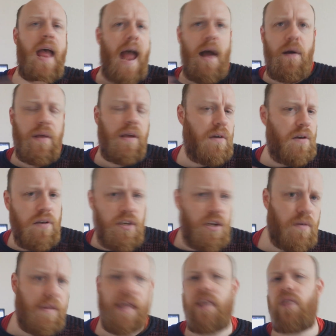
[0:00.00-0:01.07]
how you can
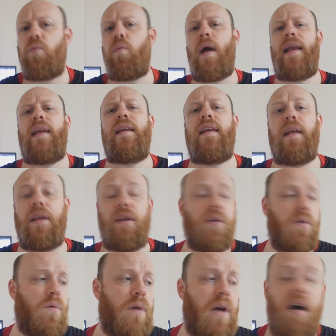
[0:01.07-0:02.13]
do this when
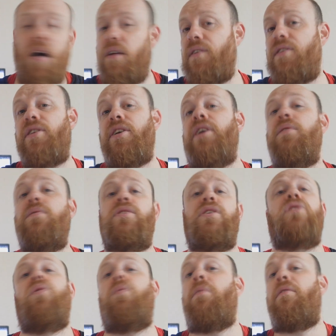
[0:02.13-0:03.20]
you can't use
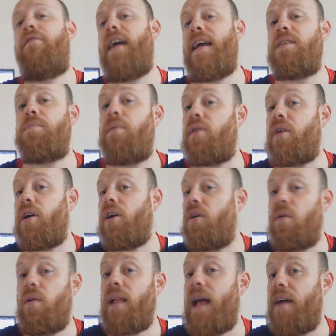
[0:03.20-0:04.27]
your normal Facebook and
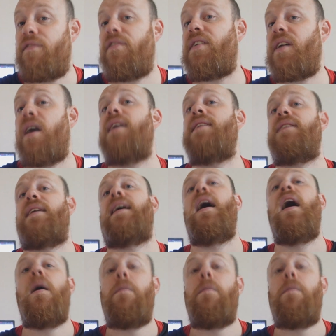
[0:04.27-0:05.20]
Google advertising,